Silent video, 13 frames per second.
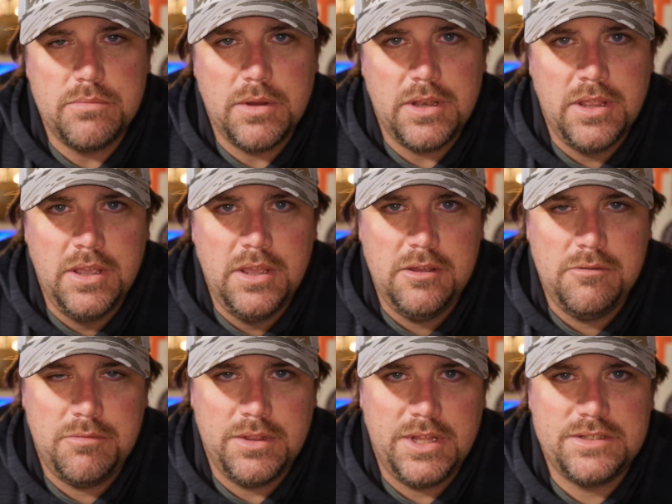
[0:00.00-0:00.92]
But
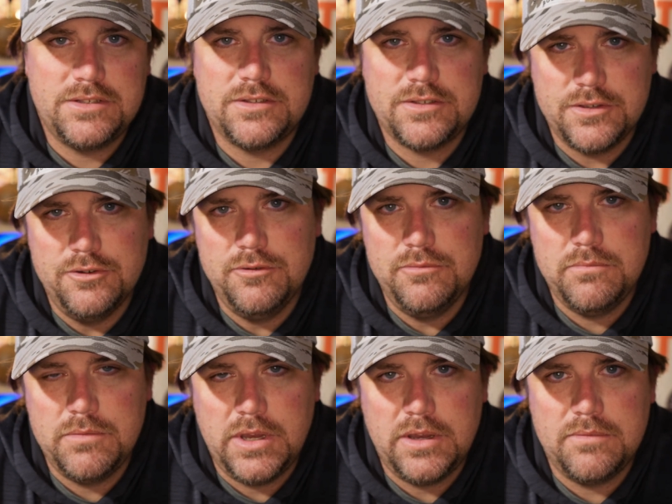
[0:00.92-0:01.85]
let's
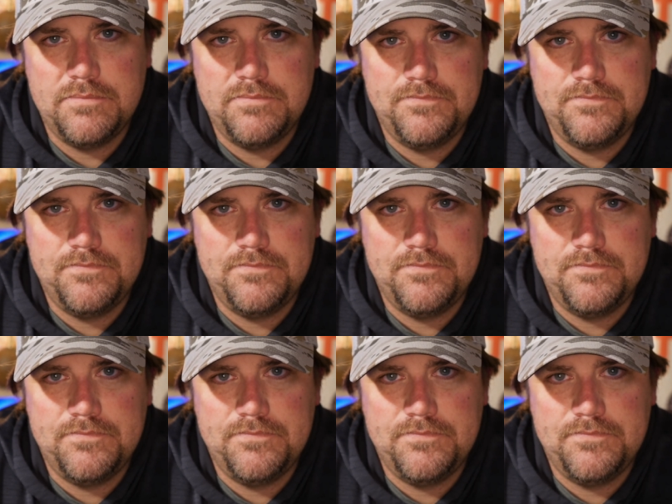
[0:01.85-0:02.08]
assume,